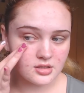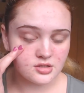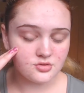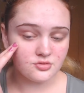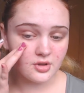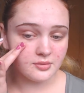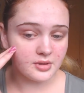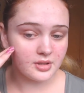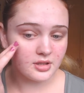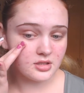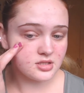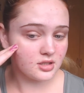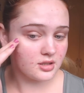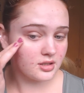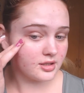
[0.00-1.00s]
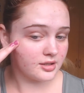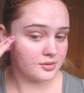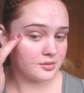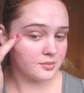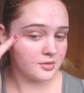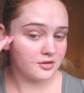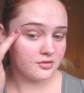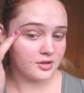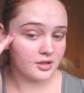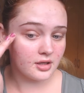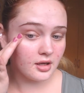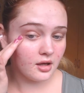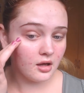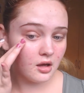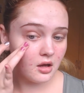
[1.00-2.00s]
And just rub it in gently with my
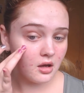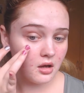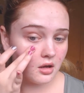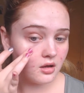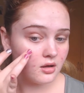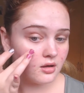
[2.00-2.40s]
finger.